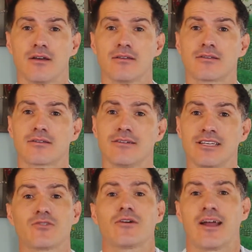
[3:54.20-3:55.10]
So
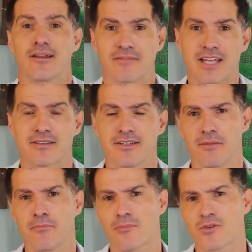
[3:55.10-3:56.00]
Easter Island, that's it.
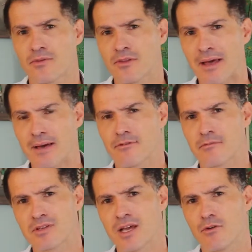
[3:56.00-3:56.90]
It pops up on the map
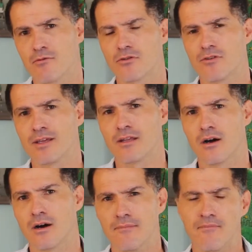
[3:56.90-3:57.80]
from the time of Roggeveen
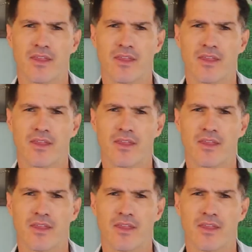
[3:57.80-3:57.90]
on.